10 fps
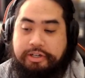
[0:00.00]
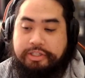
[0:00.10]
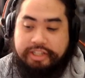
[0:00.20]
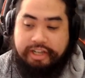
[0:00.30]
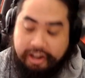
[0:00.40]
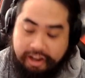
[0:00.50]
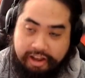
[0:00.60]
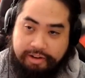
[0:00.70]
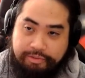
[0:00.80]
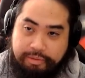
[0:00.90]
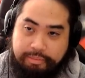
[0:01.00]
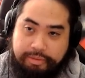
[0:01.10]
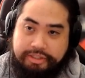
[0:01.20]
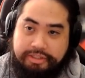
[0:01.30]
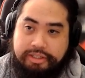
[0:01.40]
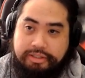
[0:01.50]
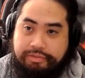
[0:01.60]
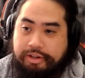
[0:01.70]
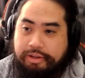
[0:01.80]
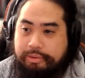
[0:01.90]
that I had from yesterday's
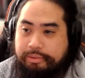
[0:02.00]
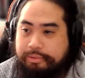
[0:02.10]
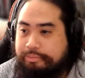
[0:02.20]
video.